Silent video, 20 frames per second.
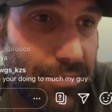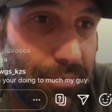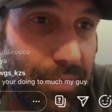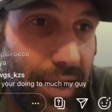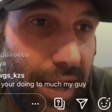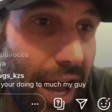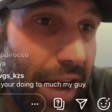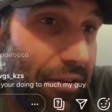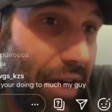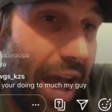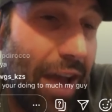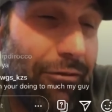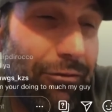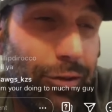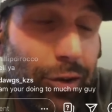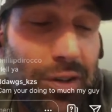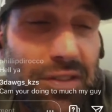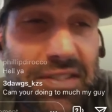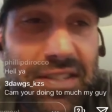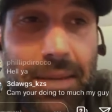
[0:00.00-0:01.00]
But I
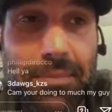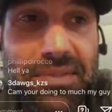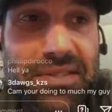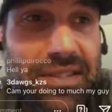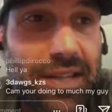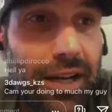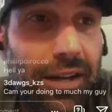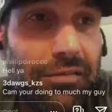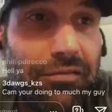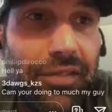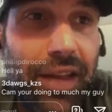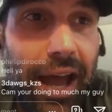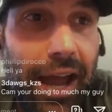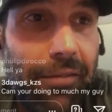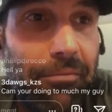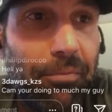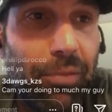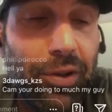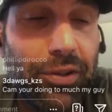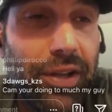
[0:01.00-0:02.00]
froze some stuff that I
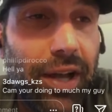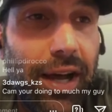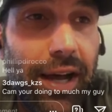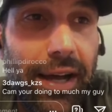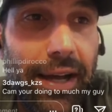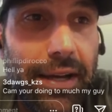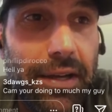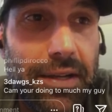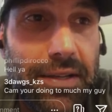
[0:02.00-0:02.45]
pulled out